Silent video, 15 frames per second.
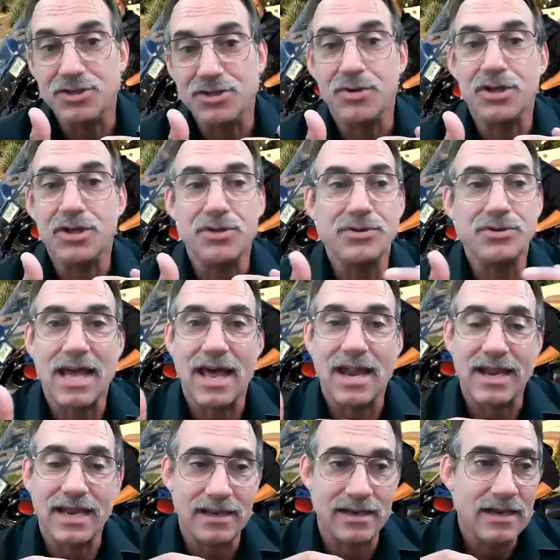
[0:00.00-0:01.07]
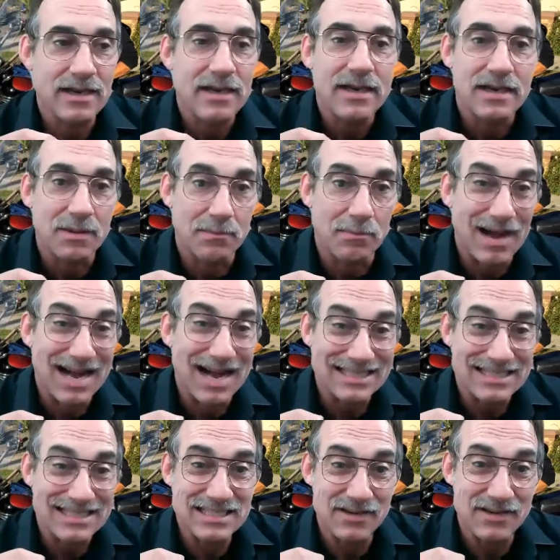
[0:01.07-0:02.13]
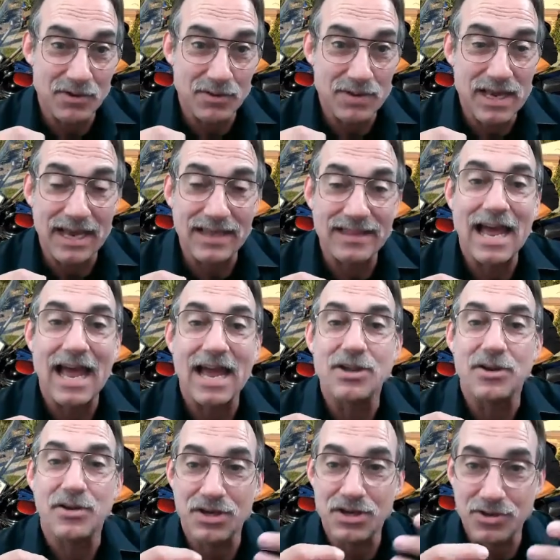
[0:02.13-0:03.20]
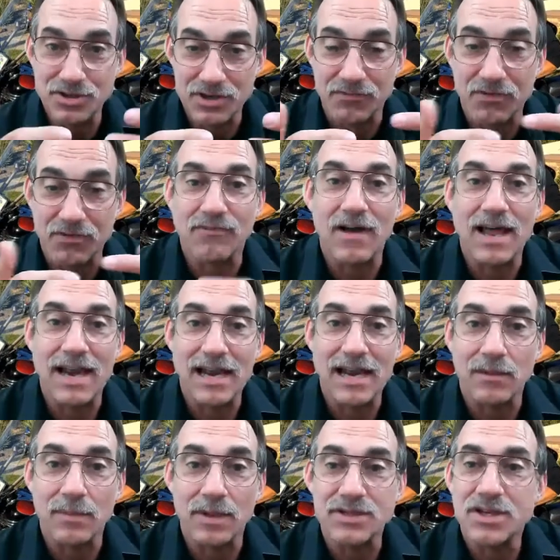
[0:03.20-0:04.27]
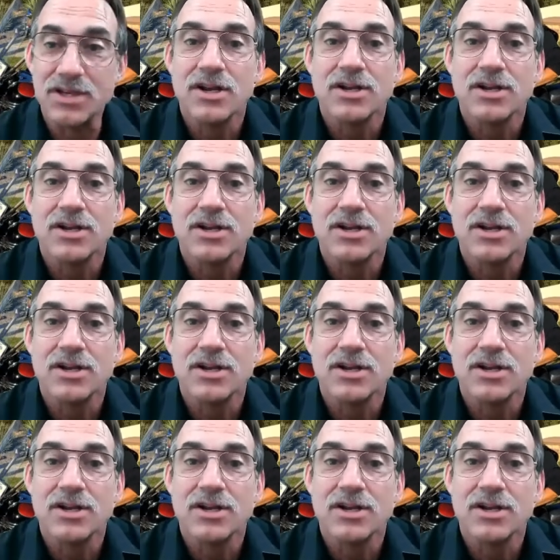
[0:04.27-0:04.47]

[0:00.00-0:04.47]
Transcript: You can use that in composites. If you take that, you can use it for finite elements.